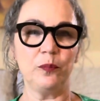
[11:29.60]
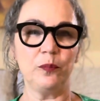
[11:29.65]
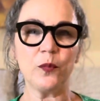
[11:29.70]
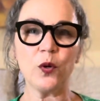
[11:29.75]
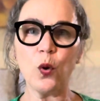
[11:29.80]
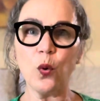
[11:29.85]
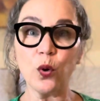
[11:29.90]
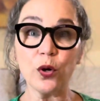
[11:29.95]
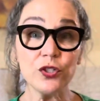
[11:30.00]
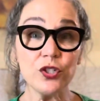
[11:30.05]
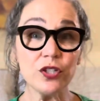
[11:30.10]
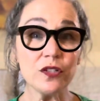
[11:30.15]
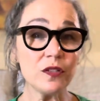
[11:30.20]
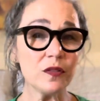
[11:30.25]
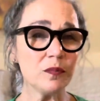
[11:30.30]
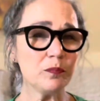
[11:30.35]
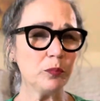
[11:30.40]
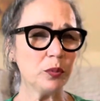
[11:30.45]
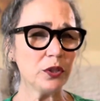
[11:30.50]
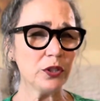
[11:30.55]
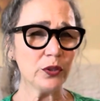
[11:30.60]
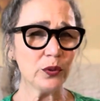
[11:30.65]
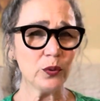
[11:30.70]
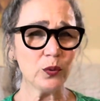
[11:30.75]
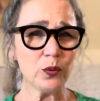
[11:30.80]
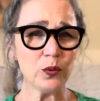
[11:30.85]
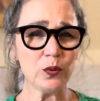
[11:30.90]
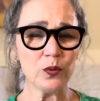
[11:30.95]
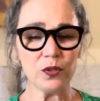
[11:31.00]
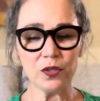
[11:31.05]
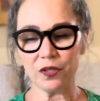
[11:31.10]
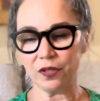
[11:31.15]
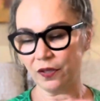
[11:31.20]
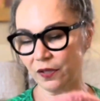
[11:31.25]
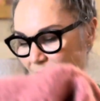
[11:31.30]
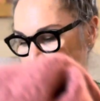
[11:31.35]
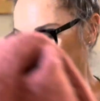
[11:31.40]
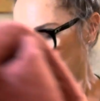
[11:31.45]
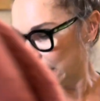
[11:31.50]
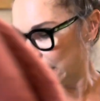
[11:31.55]
gorgeous blues.
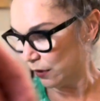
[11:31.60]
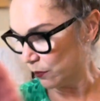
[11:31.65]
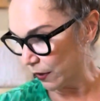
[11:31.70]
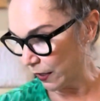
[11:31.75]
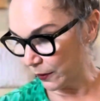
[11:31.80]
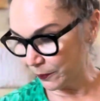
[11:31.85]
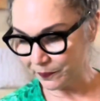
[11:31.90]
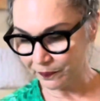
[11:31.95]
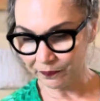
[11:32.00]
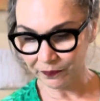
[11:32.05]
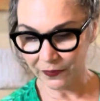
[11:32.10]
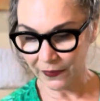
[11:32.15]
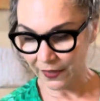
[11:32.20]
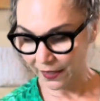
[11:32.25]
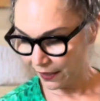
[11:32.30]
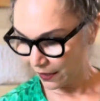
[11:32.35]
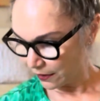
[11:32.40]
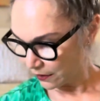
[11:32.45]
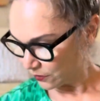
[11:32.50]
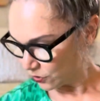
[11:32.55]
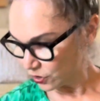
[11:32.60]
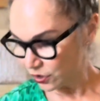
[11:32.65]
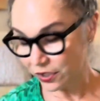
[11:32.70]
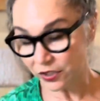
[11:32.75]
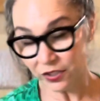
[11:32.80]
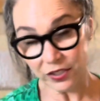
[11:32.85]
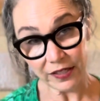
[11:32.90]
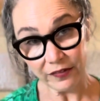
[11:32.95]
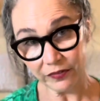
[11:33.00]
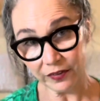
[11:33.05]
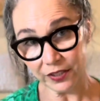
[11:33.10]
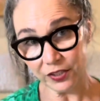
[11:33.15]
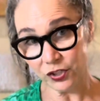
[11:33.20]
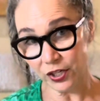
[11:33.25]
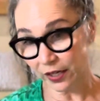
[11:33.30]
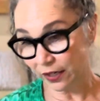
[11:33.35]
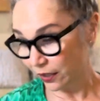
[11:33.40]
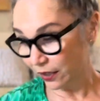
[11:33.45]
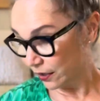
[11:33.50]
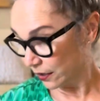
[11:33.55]
Anyway, you should definitely
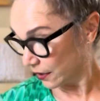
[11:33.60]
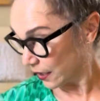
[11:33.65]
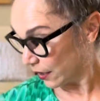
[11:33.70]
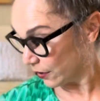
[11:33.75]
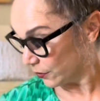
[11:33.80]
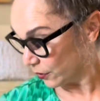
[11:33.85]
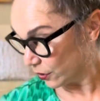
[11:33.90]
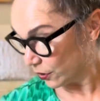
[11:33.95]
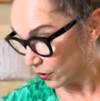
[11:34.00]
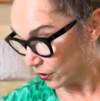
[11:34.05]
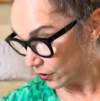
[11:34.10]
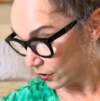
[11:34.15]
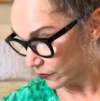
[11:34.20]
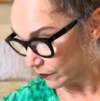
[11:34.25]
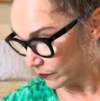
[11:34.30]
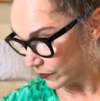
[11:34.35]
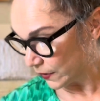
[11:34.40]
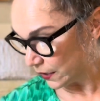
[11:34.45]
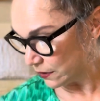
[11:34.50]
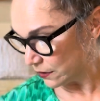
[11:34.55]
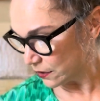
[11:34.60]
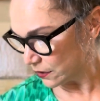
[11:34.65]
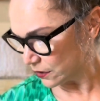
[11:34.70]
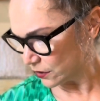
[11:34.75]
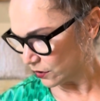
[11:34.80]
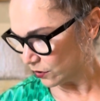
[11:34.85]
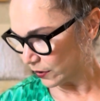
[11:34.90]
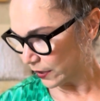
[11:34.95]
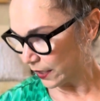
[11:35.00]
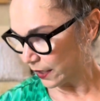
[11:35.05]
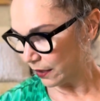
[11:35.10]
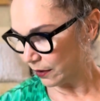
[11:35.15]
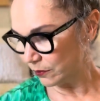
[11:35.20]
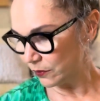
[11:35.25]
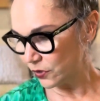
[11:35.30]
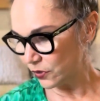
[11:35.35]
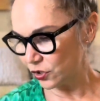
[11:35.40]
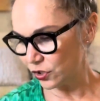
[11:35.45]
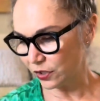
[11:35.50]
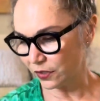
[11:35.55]
check out her Instagram.
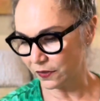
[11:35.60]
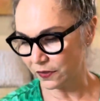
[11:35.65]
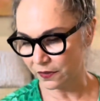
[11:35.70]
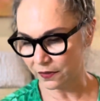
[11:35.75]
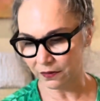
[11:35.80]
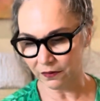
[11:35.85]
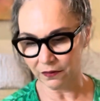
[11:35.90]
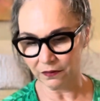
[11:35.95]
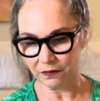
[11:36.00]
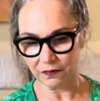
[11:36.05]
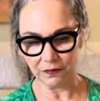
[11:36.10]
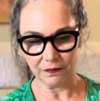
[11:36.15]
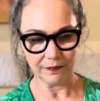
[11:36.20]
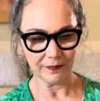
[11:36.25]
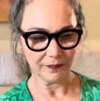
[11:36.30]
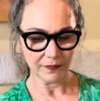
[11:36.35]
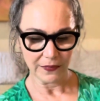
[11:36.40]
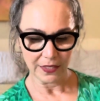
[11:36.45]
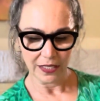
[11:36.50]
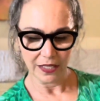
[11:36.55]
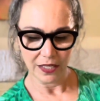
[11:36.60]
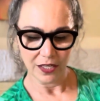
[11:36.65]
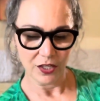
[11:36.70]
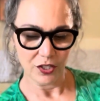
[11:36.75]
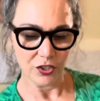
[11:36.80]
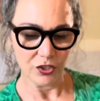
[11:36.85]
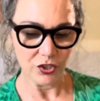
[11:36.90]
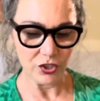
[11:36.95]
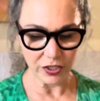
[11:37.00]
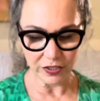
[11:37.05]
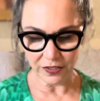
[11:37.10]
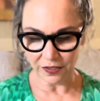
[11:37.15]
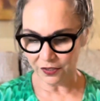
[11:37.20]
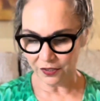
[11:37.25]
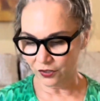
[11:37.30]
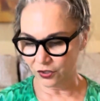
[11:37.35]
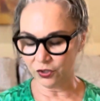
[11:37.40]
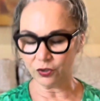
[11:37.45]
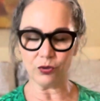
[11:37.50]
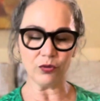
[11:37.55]
She's a
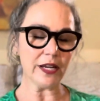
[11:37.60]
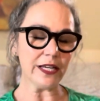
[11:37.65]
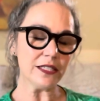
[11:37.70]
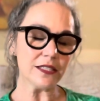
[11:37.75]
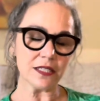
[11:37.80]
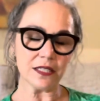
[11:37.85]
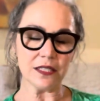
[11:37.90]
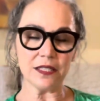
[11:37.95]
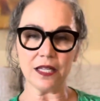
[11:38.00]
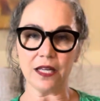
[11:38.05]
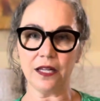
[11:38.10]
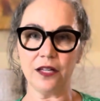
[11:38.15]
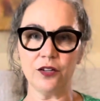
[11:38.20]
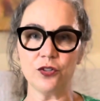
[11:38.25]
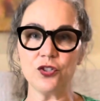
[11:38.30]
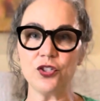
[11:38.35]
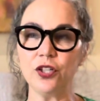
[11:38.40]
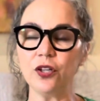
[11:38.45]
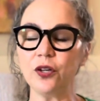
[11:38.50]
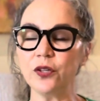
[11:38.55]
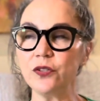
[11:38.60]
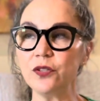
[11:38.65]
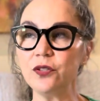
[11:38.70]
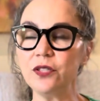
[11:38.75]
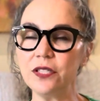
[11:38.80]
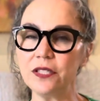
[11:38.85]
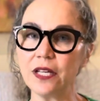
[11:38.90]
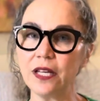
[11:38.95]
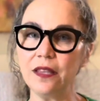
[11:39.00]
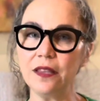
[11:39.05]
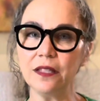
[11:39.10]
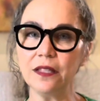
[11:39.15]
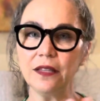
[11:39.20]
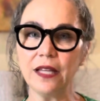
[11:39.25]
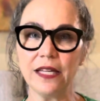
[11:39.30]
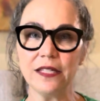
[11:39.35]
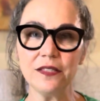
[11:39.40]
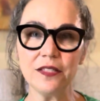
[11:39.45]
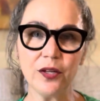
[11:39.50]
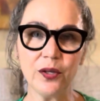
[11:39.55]
great designer. She also designed the
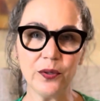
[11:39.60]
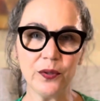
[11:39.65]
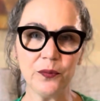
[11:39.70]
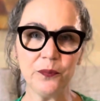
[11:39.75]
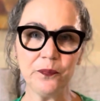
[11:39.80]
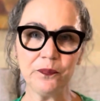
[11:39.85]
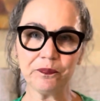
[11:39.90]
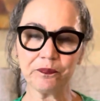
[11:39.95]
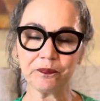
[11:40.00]
Lento